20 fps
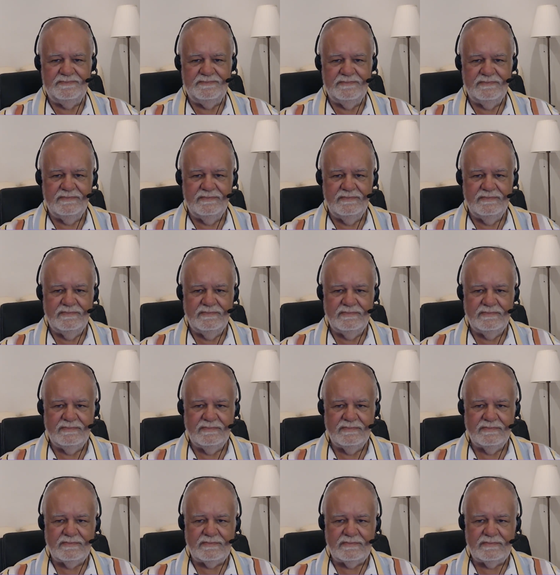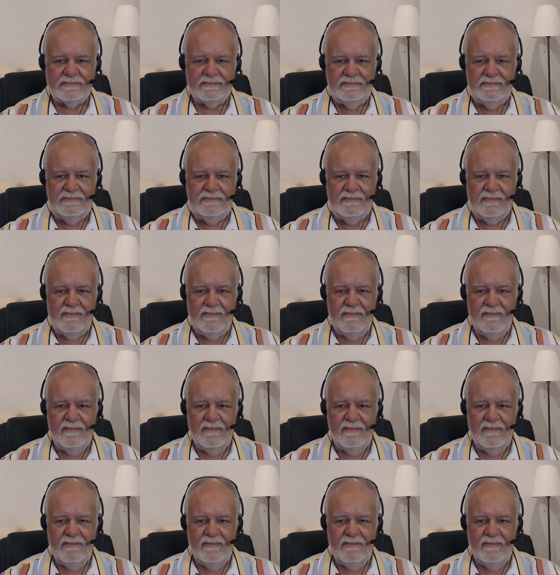No one is speaking in this clip.